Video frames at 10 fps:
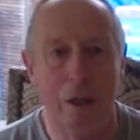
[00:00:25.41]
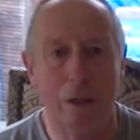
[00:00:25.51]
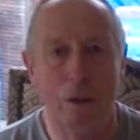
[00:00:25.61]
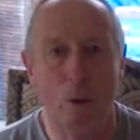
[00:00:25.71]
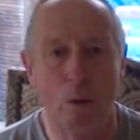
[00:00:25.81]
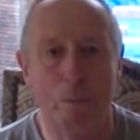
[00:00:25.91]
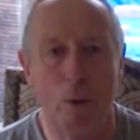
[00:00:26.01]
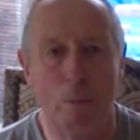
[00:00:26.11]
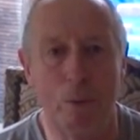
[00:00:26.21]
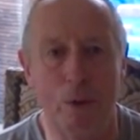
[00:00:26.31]
I called
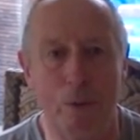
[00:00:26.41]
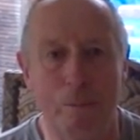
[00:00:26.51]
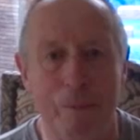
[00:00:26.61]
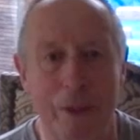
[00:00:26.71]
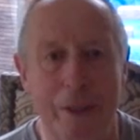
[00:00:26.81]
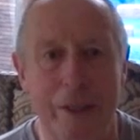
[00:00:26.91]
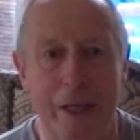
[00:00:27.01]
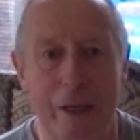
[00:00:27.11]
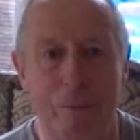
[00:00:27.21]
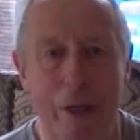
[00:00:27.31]
Paul Broome and he
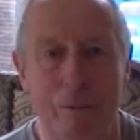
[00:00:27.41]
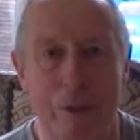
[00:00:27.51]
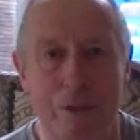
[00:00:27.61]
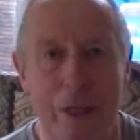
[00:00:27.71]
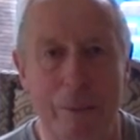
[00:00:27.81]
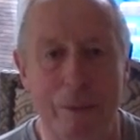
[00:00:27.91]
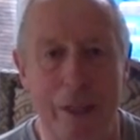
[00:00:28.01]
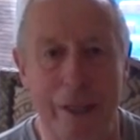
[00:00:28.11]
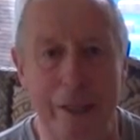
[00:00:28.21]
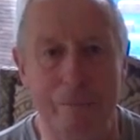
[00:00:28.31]
came round the same
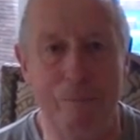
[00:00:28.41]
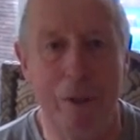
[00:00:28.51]
day.